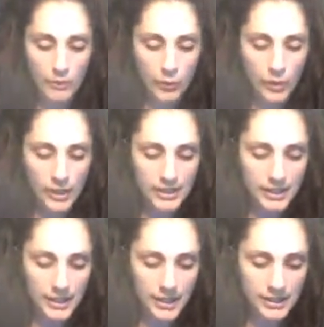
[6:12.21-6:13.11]
But what it
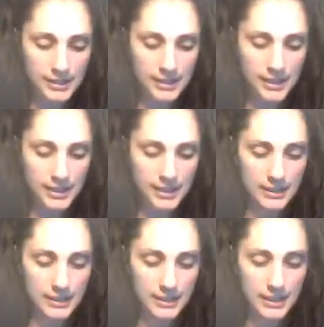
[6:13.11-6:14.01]
does
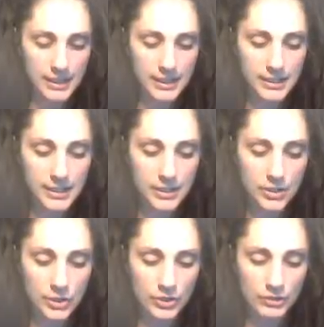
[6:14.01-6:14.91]
is it
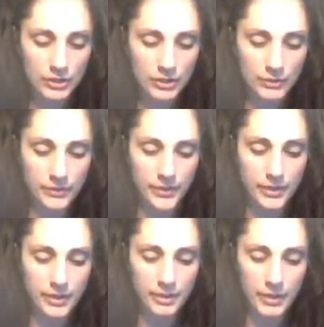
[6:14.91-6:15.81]
teaches critical
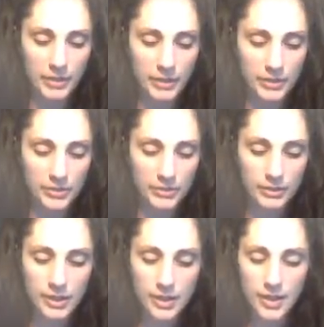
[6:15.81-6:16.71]
thinking about
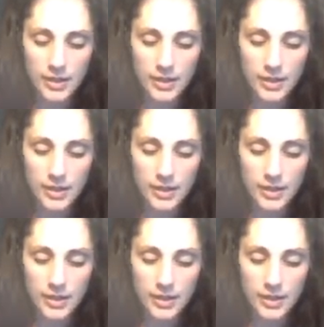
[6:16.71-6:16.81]
history.